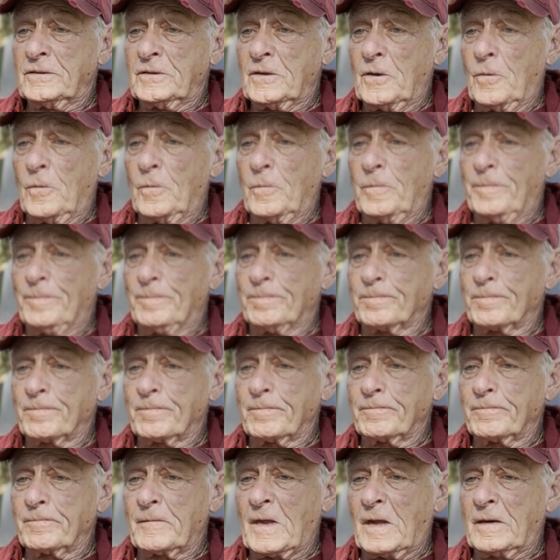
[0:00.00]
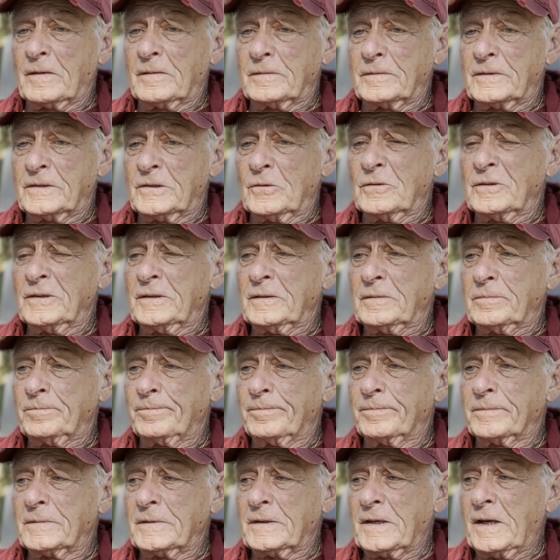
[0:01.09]
So I certainly
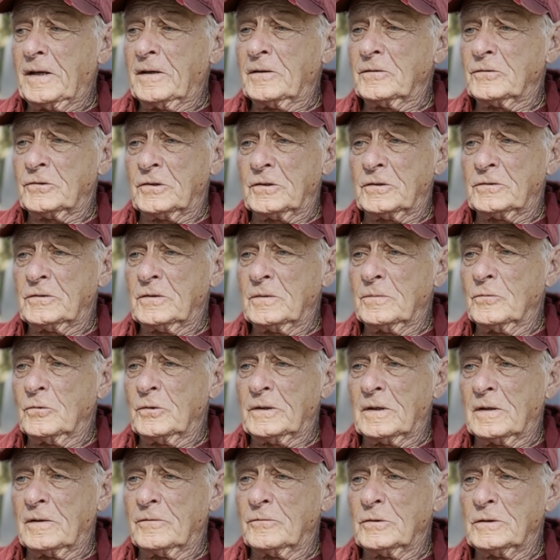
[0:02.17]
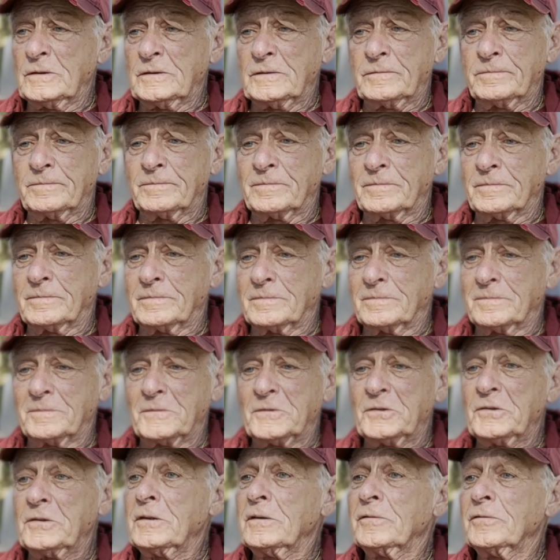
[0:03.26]
can't judge them. Recovery's
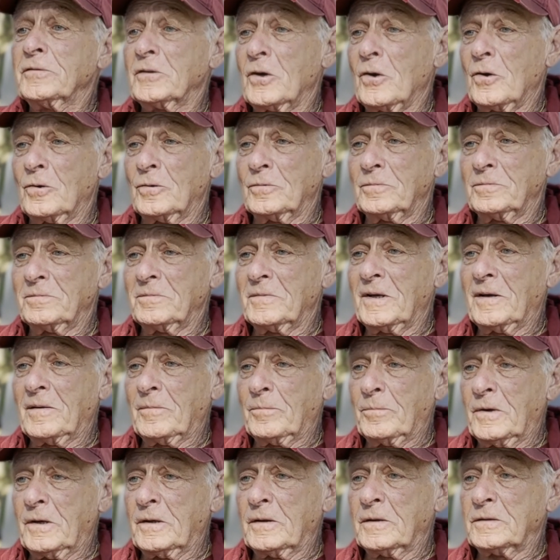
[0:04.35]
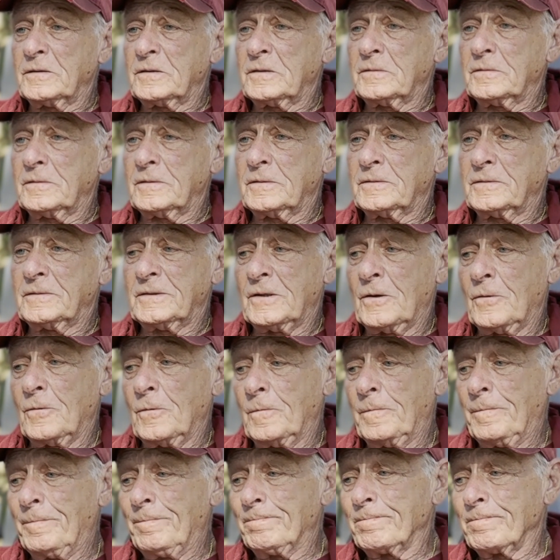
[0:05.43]
difficult at best. So